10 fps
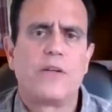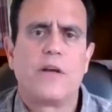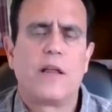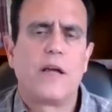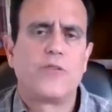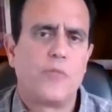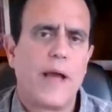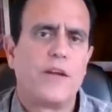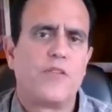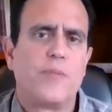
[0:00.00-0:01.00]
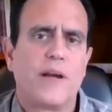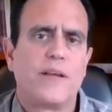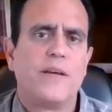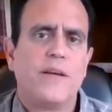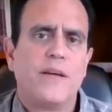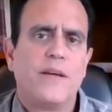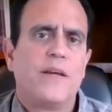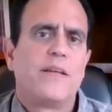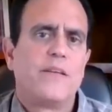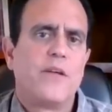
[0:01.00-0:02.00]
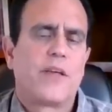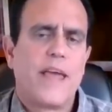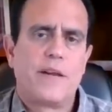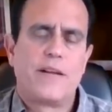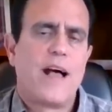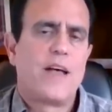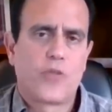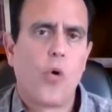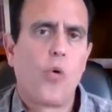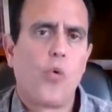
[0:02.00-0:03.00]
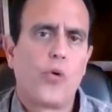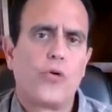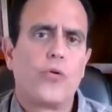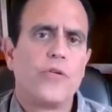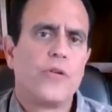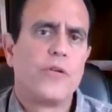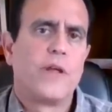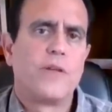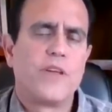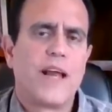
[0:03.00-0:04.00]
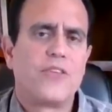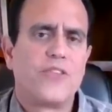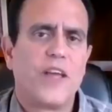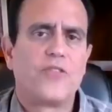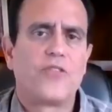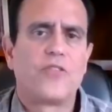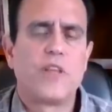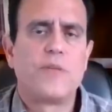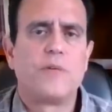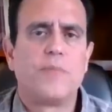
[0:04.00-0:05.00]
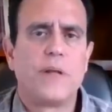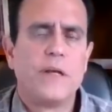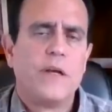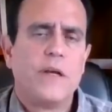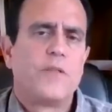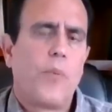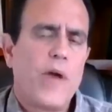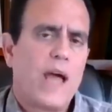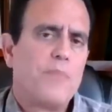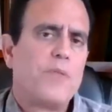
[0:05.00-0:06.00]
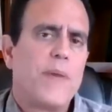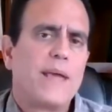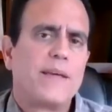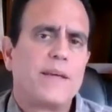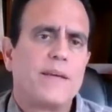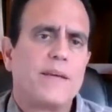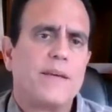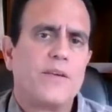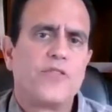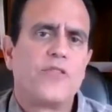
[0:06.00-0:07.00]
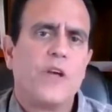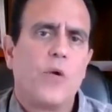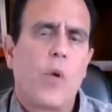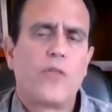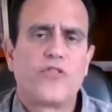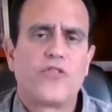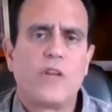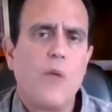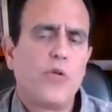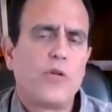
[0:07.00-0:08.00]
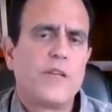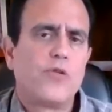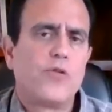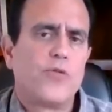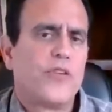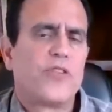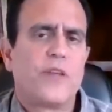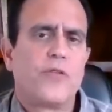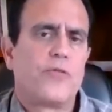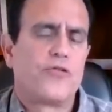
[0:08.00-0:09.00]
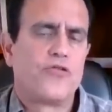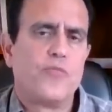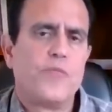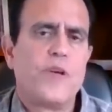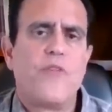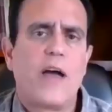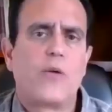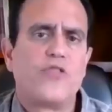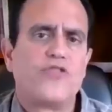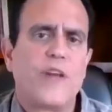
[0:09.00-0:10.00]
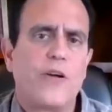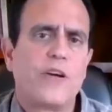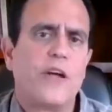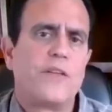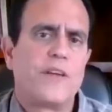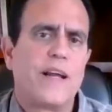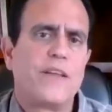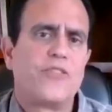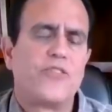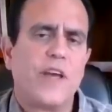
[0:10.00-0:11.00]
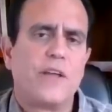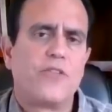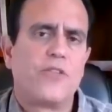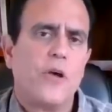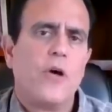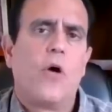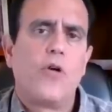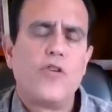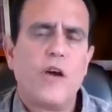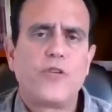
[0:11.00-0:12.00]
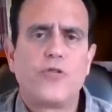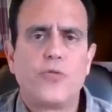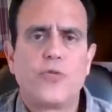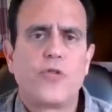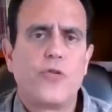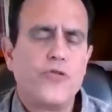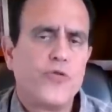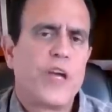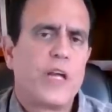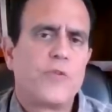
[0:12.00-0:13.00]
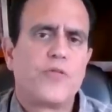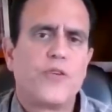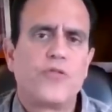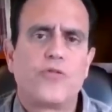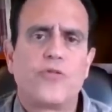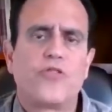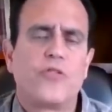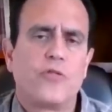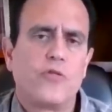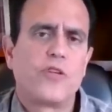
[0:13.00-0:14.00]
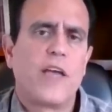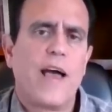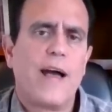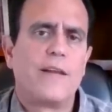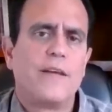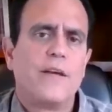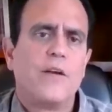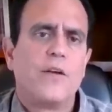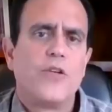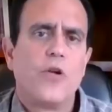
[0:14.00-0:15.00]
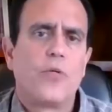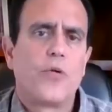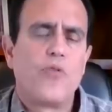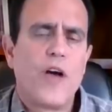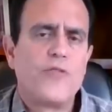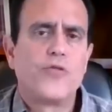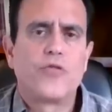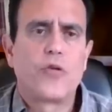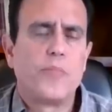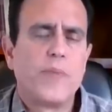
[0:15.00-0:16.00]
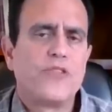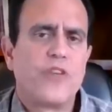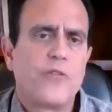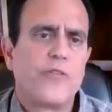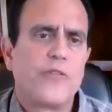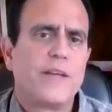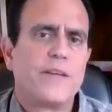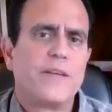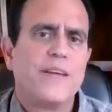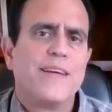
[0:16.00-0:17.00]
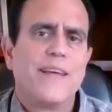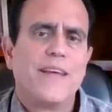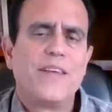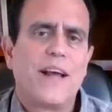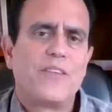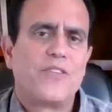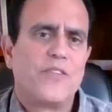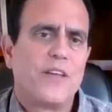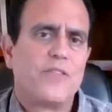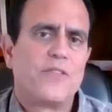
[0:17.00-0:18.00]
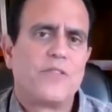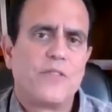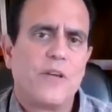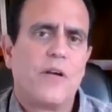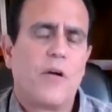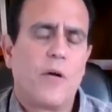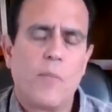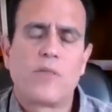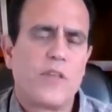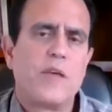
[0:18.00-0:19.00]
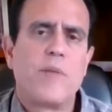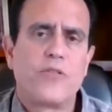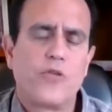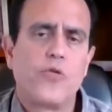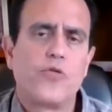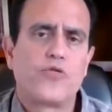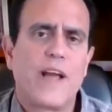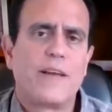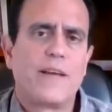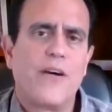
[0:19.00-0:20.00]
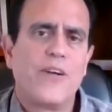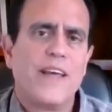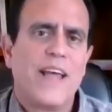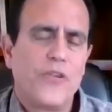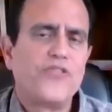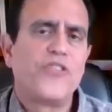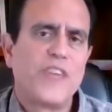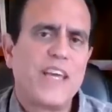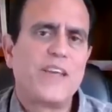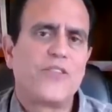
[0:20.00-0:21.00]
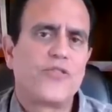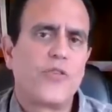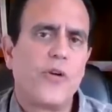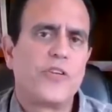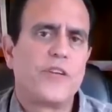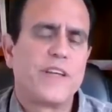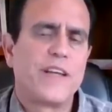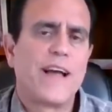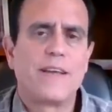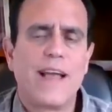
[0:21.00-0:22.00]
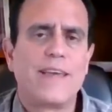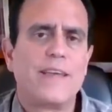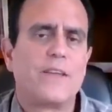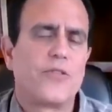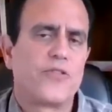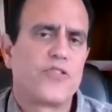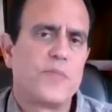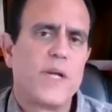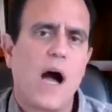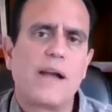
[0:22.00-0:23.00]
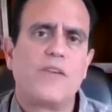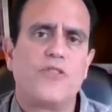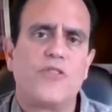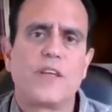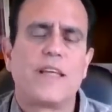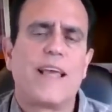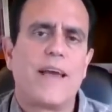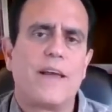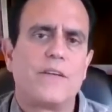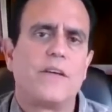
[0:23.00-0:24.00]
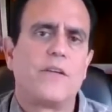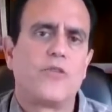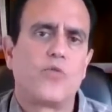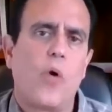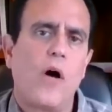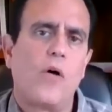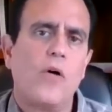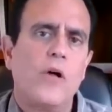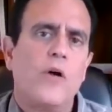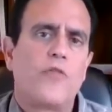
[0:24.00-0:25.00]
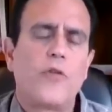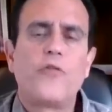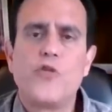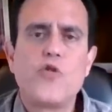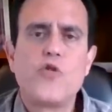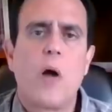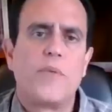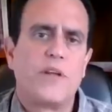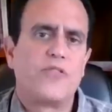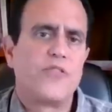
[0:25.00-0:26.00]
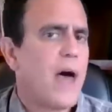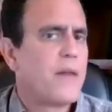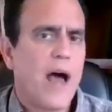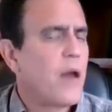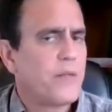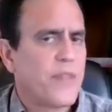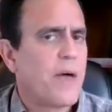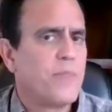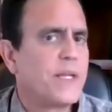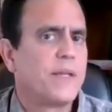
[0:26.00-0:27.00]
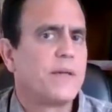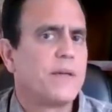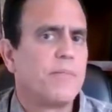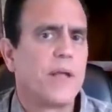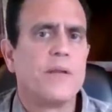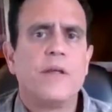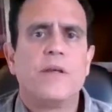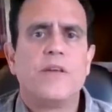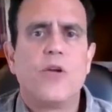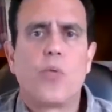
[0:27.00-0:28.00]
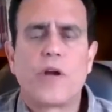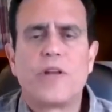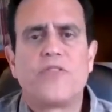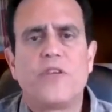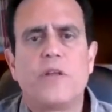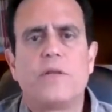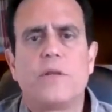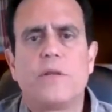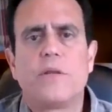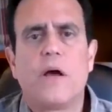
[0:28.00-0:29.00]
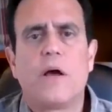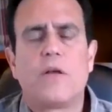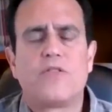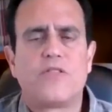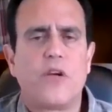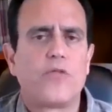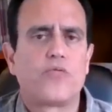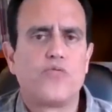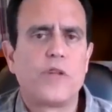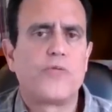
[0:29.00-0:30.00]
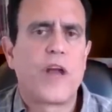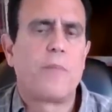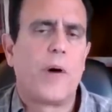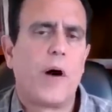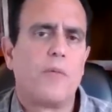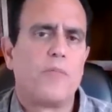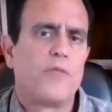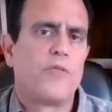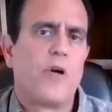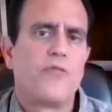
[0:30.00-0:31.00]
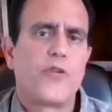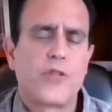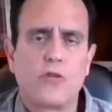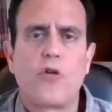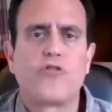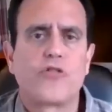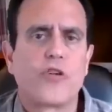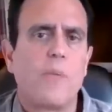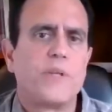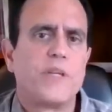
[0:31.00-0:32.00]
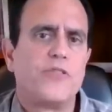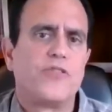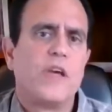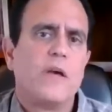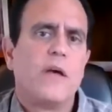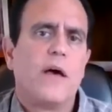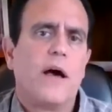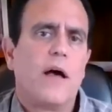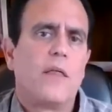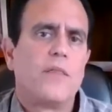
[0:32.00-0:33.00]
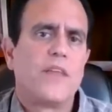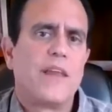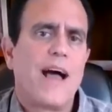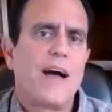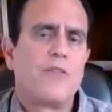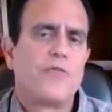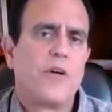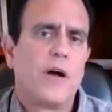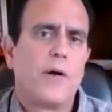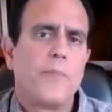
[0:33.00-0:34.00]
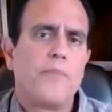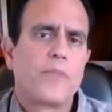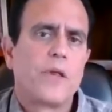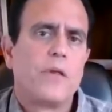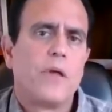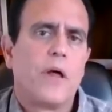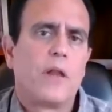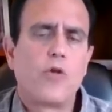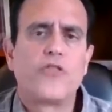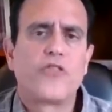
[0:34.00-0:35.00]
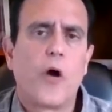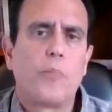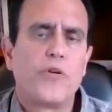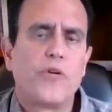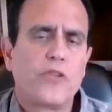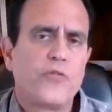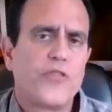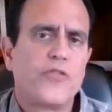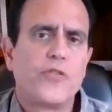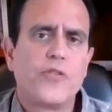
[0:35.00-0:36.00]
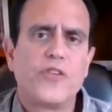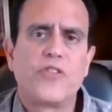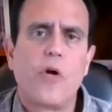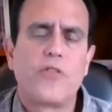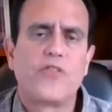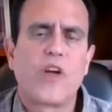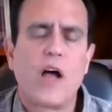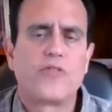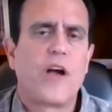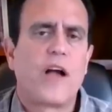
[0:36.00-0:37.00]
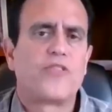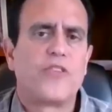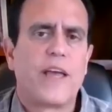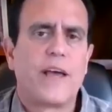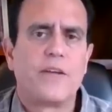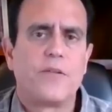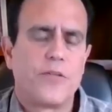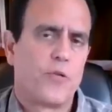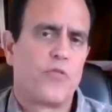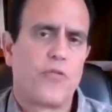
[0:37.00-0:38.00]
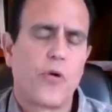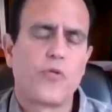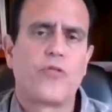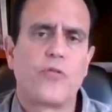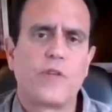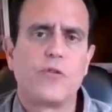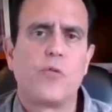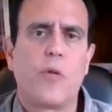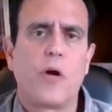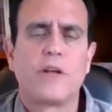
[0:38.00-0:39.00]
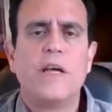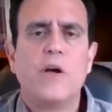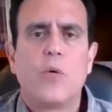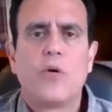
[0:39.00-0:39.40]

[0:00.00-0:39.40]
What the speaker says: And I like to remind everybody, you know, Canada has the whole world and the United States is limited. But the point I've been making is, while there's a lot more legal risk and there should be a valuation haircut in the United States, all you have to do is go to New Cannabis Ventures and look at, you know, the revenues that are being generated in the United States among the MSOs right now, and they're just getting started. And I get it. There's going to be a hockey stick in Canada as well for a few companies, not that many. But, you know, we're going to see sales really ramp up for the larger companies that have large-scale production facilities and all these contracts in hand and that are focused on the legal market.